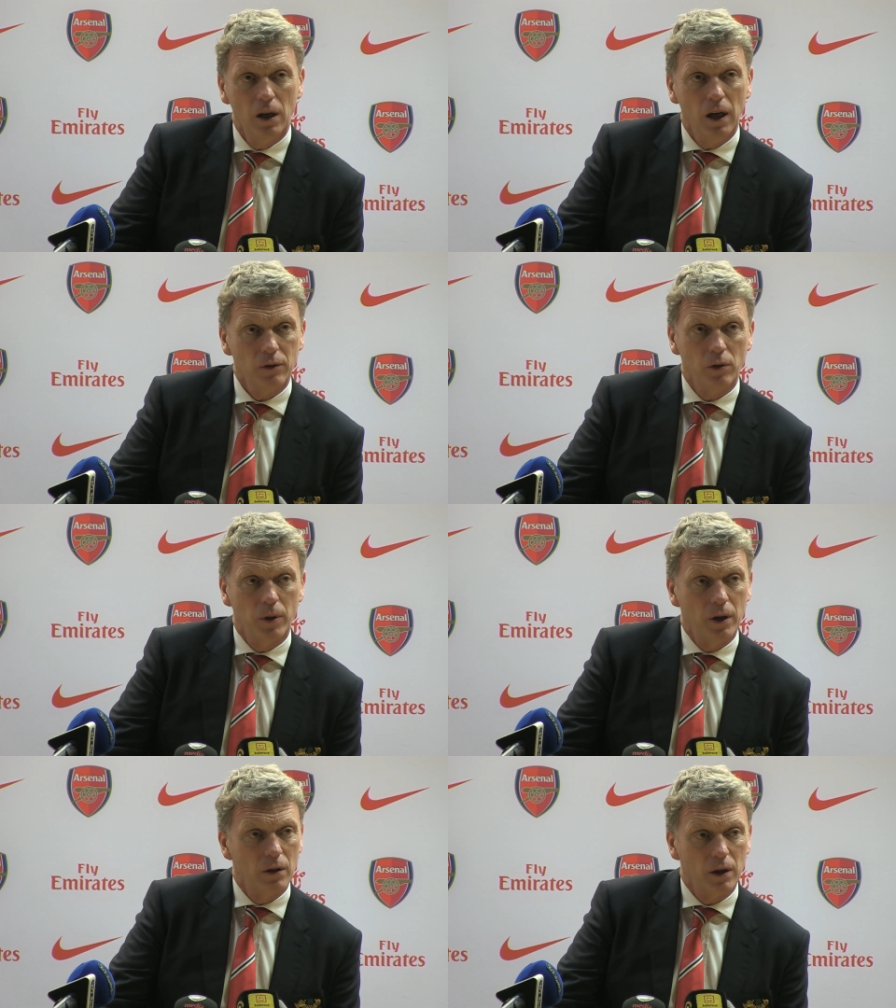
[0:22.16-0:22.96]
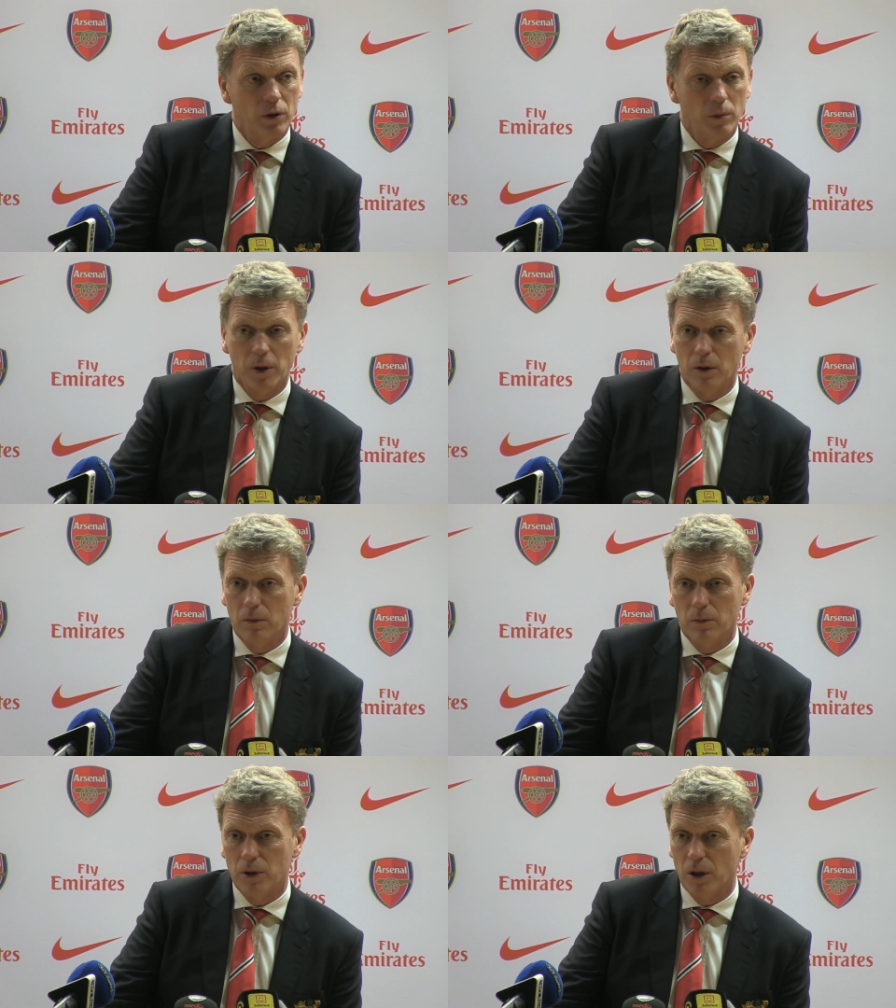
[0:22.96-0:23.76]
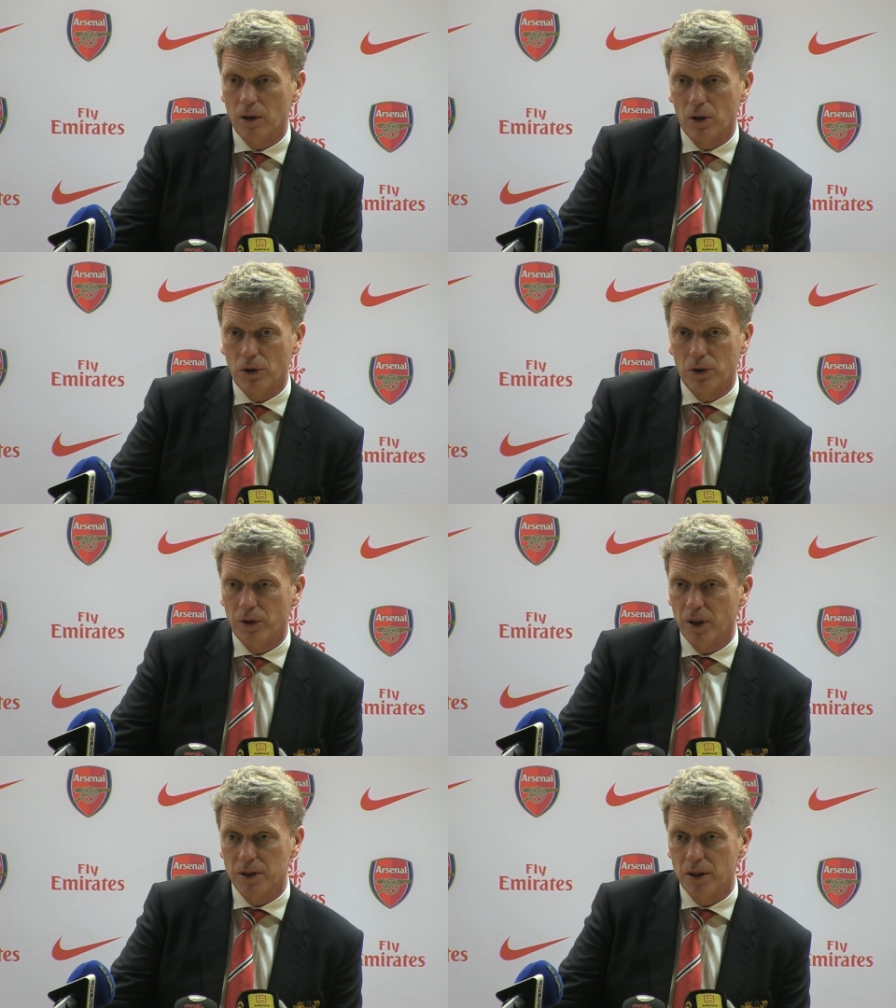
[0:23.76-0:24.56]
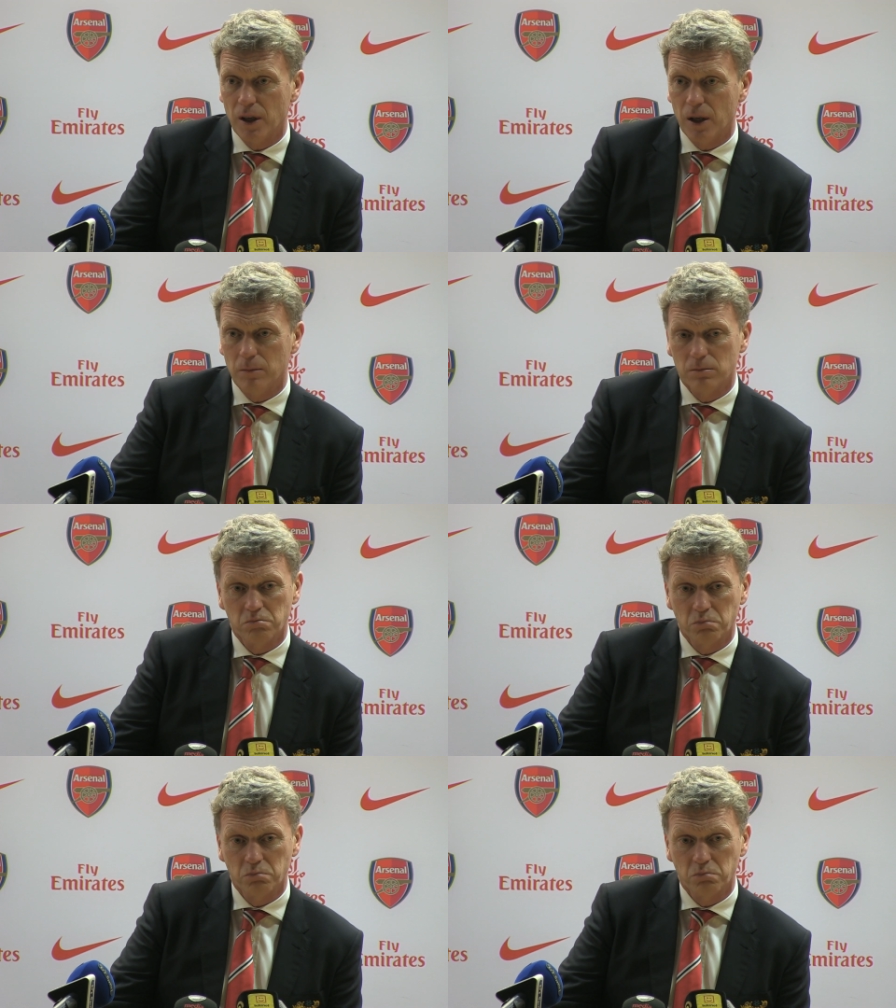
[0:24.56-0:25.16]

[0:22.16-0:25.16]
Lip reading: I thought we done a lot of good things in the game.